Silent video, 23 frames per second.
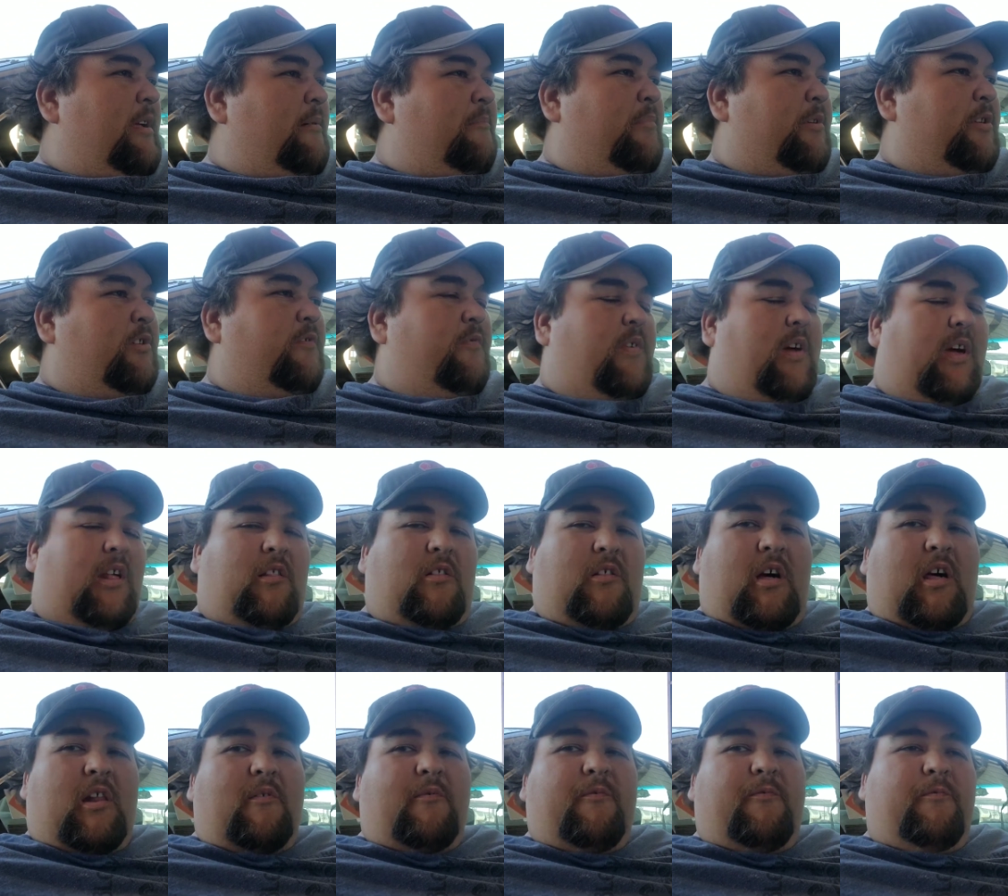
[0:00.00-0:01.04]
but you've got a
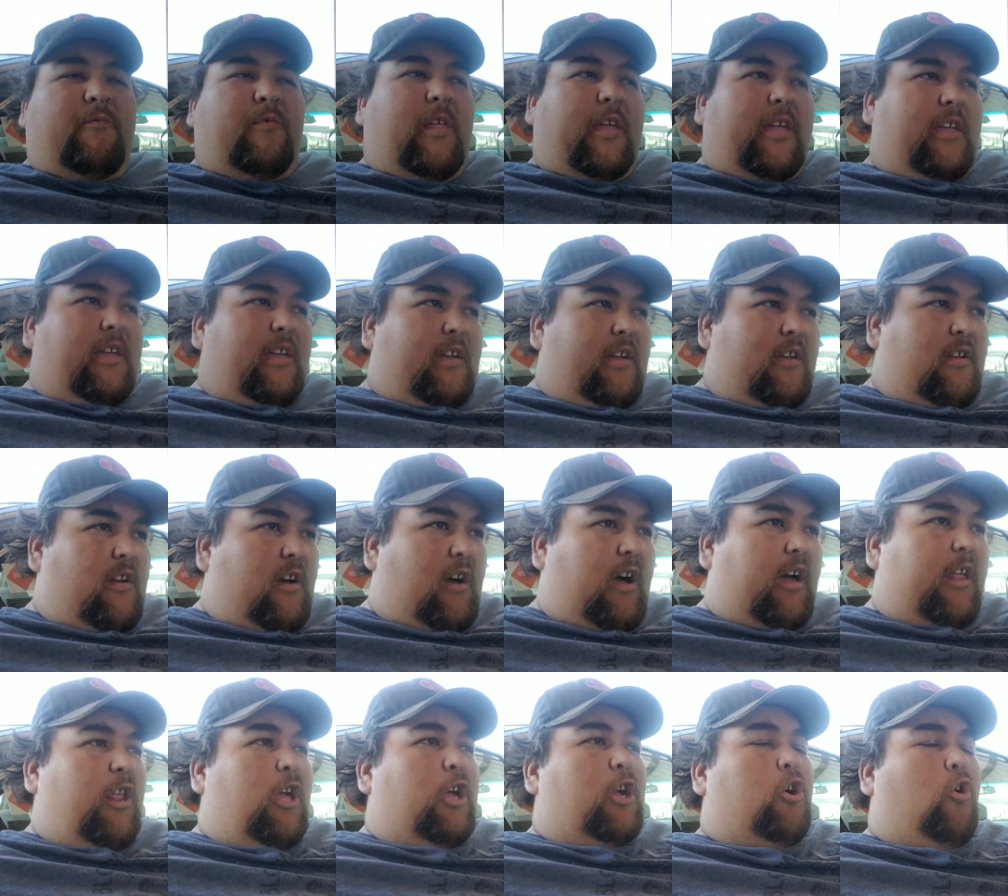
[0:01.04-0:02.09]
lot of, like,
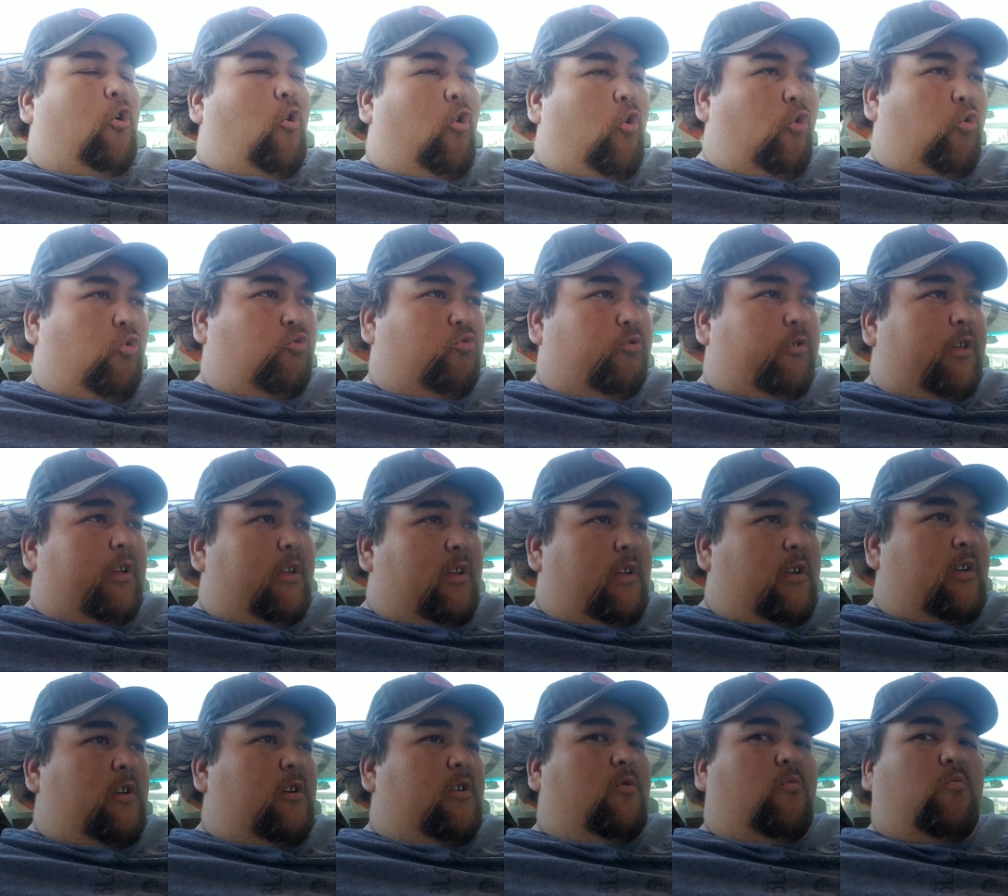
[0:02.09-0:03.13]
hot and cold
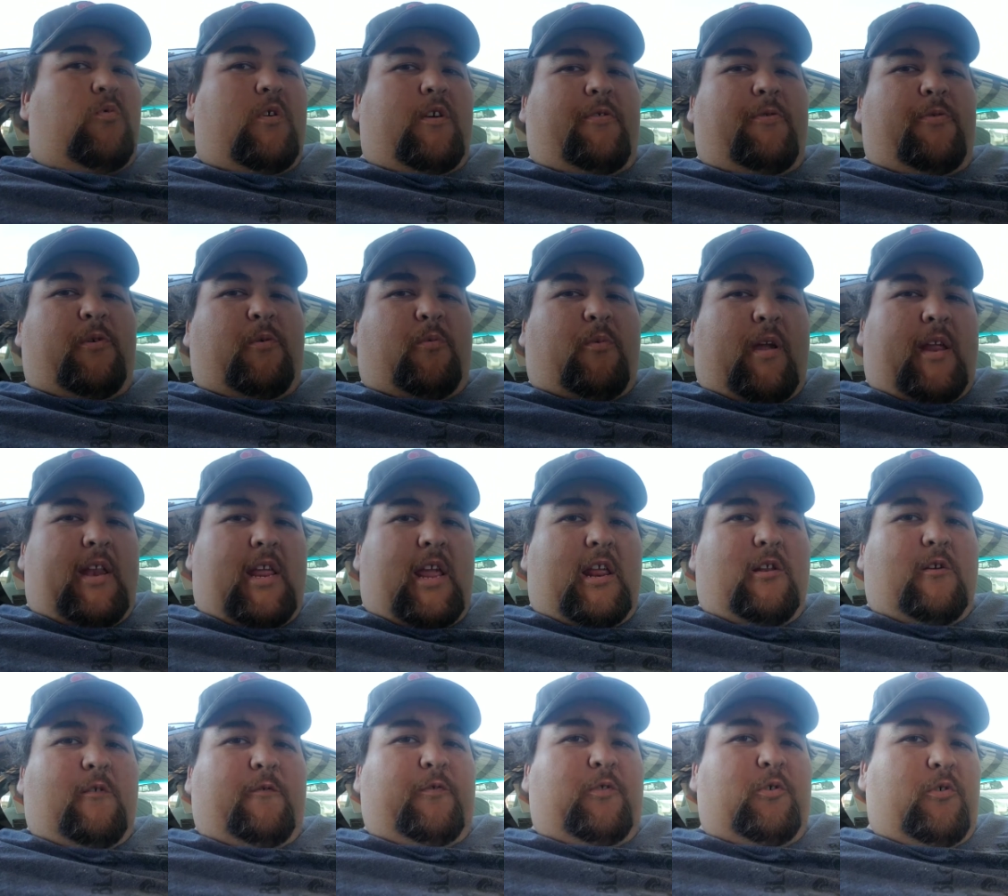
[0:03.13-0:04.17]
with the
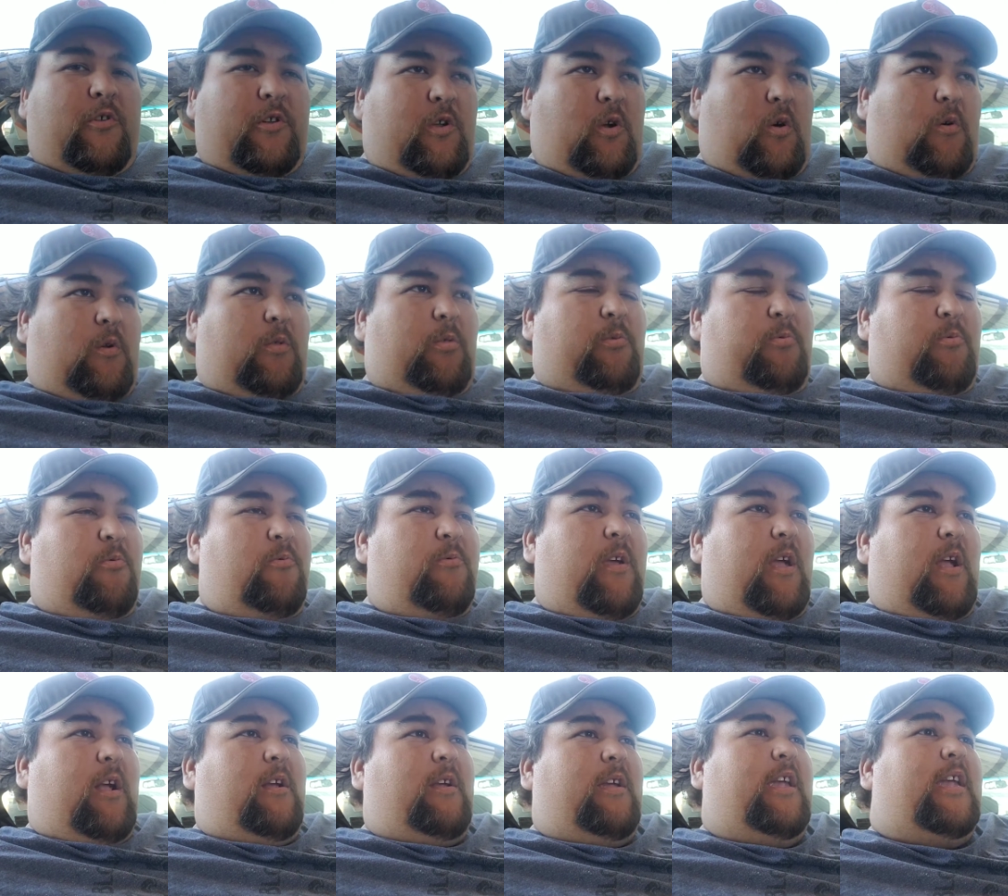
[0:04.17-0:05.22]
radiator fluid going through
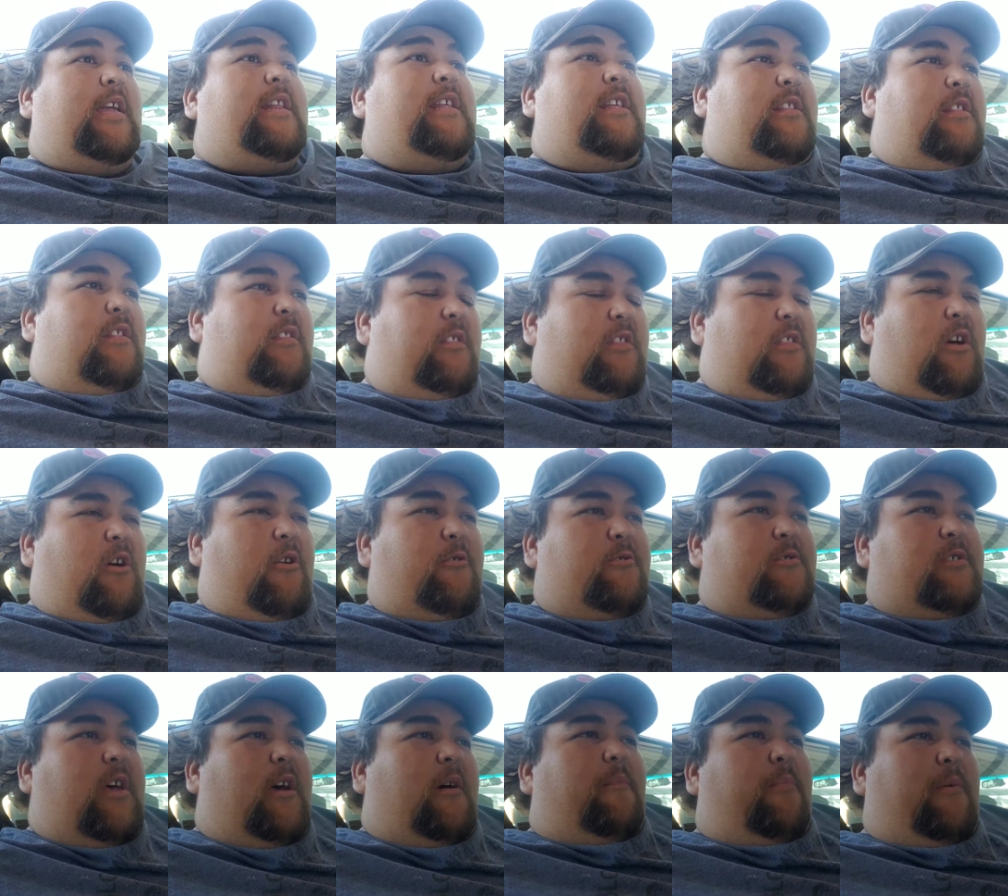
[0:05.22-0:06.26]
there, heating the
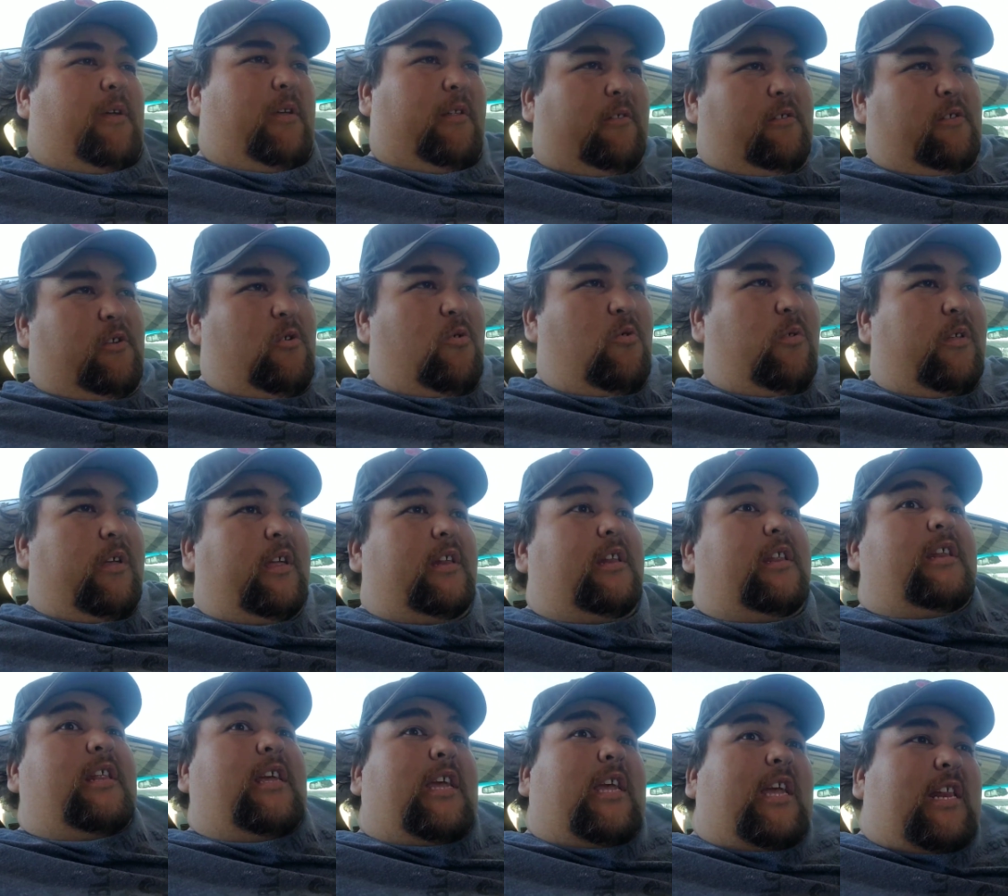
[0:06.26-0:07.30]
hose up and cooling
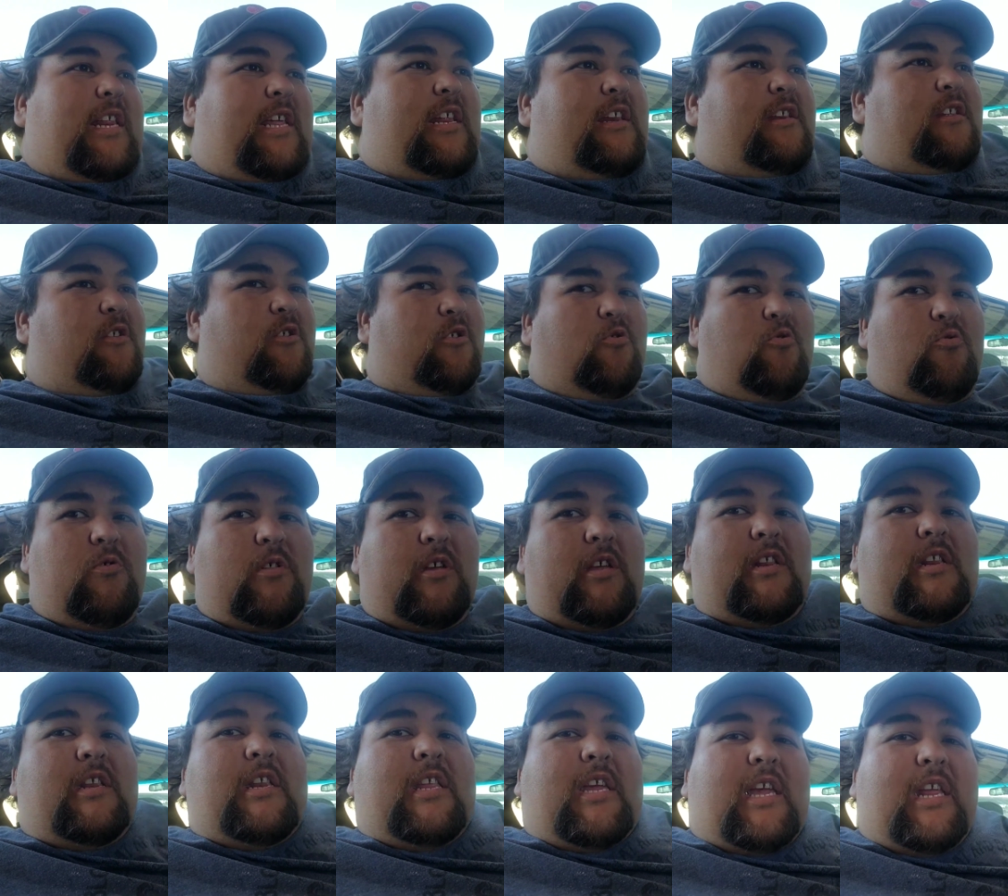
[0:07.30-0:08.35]
and heating and
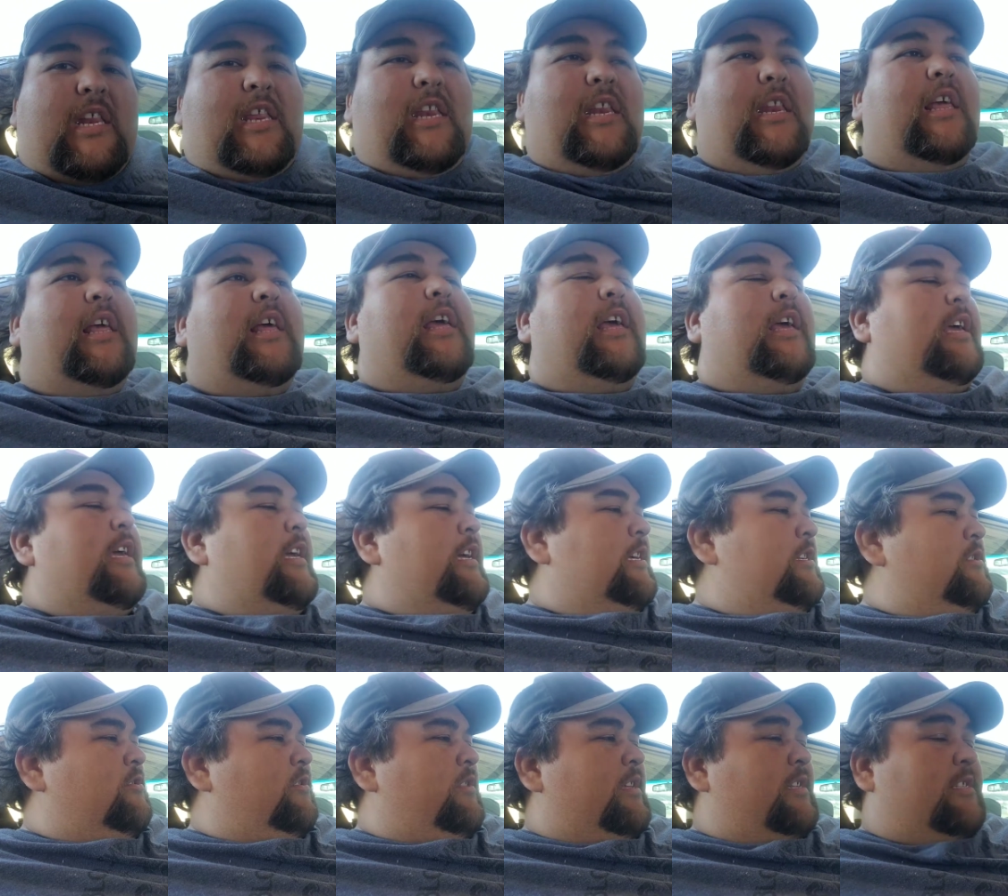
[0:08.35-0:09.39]
cooling and heating.
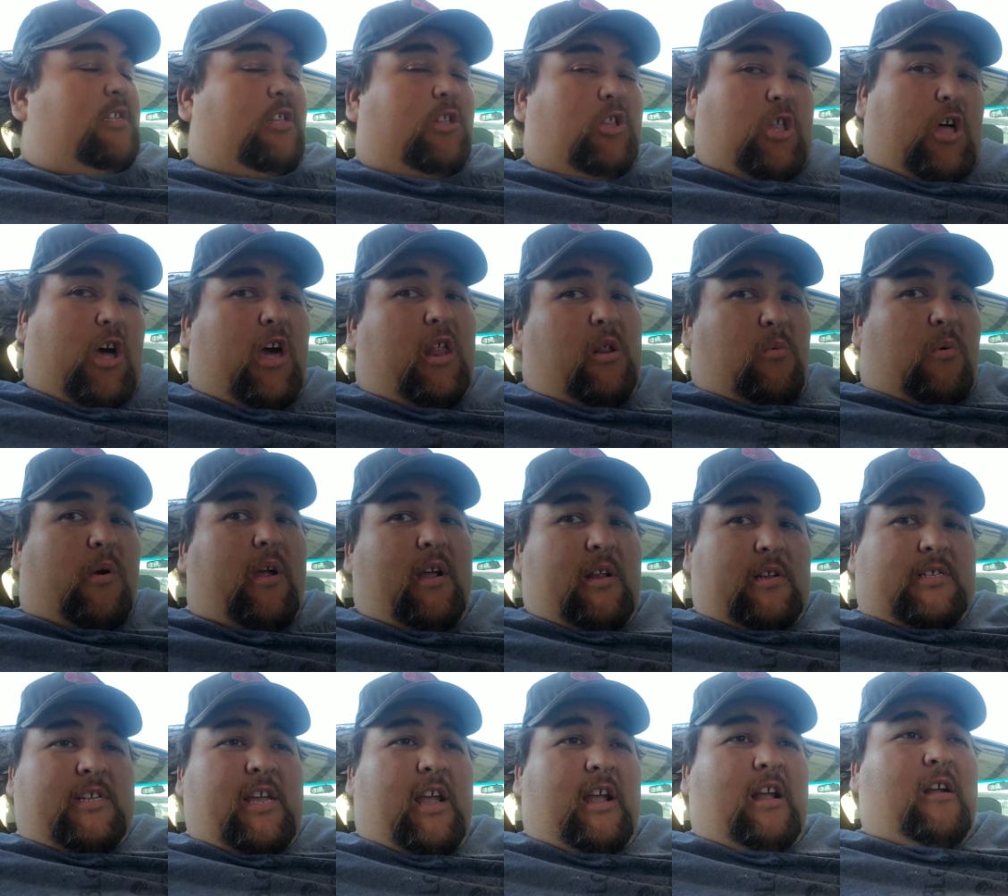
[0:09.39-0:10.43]
And so that's a lot of wear and
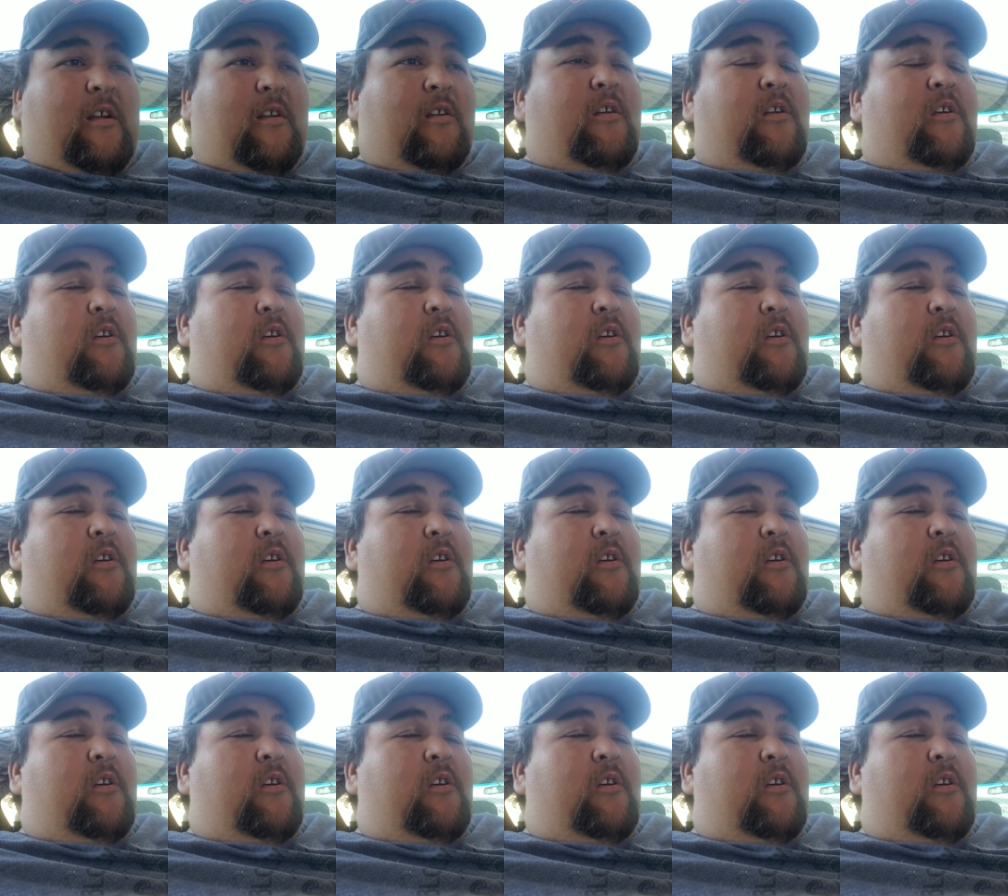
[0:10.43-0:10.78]
tear